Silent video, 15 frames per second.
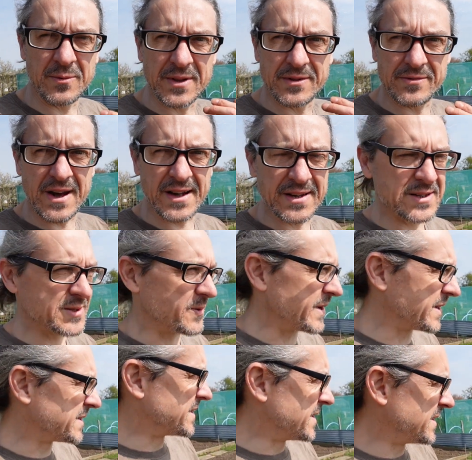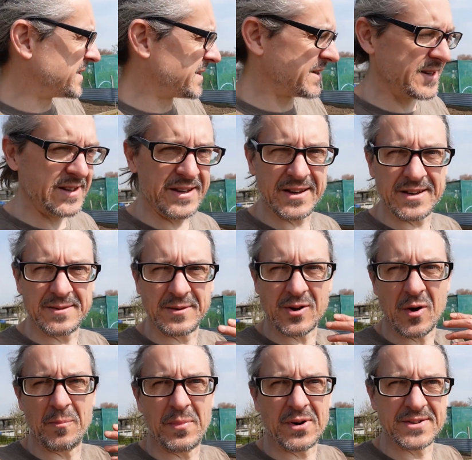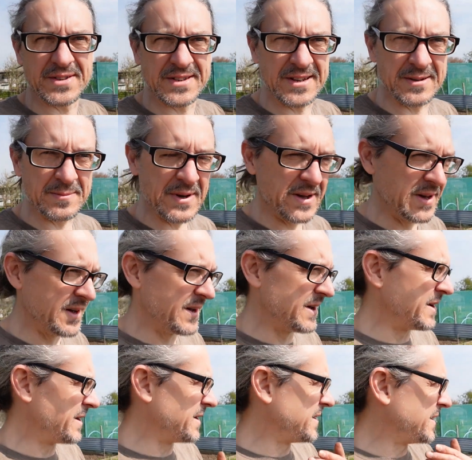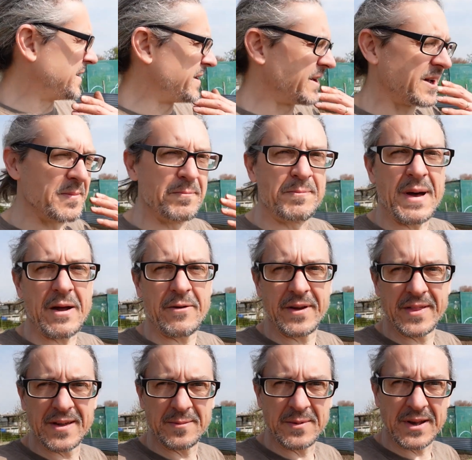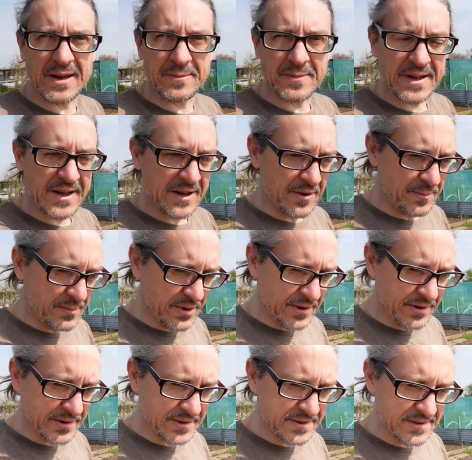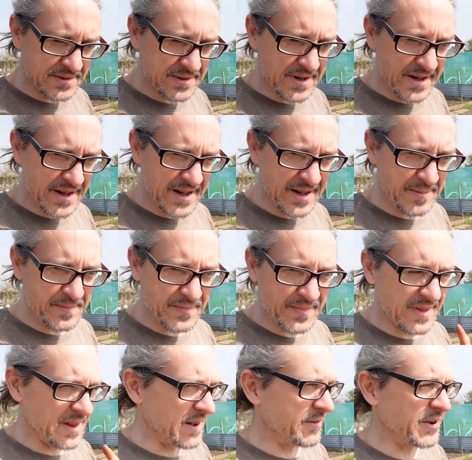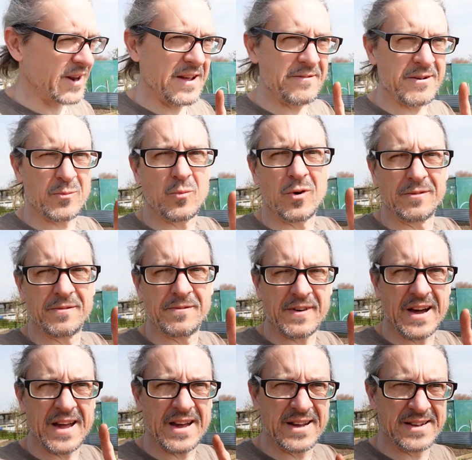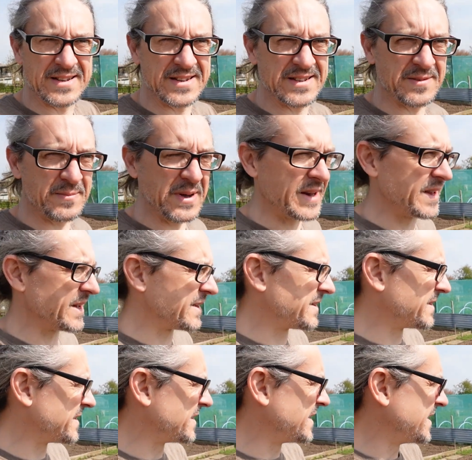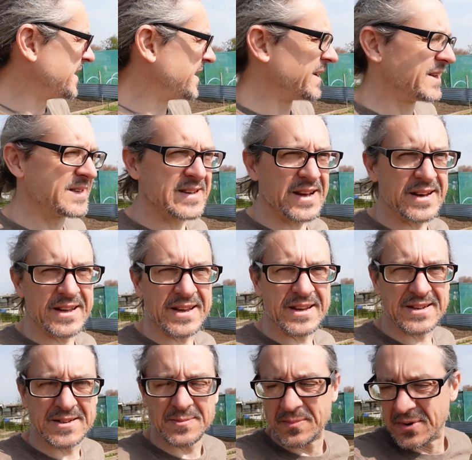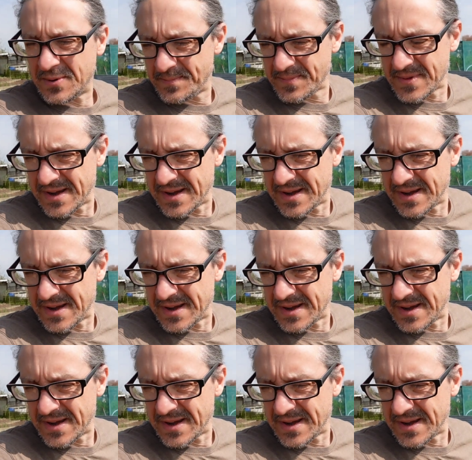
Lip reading: with dried twigs. You can compost them, you can bury them and let them decompose. I've only ever had one fire since I've been here, 10 years, but